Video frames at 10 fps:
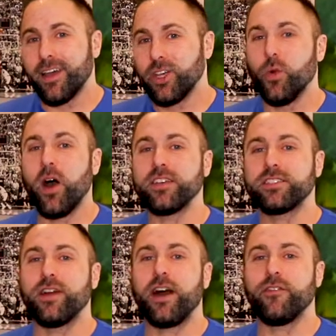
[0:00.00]
you asked
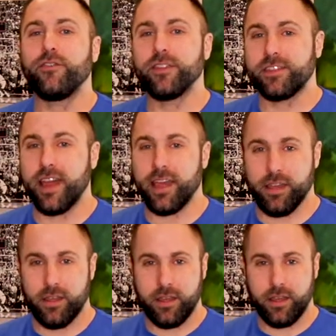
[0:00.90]
her out for a
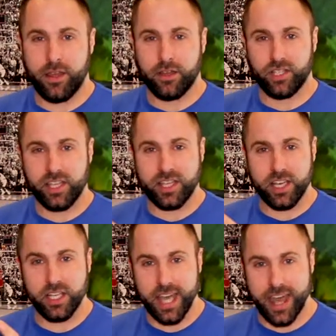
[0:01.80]
date and she
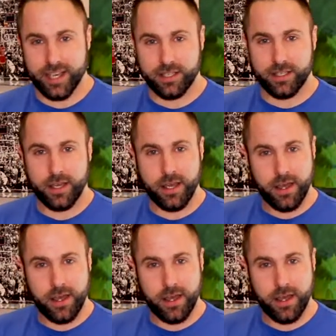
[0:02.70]
said yes.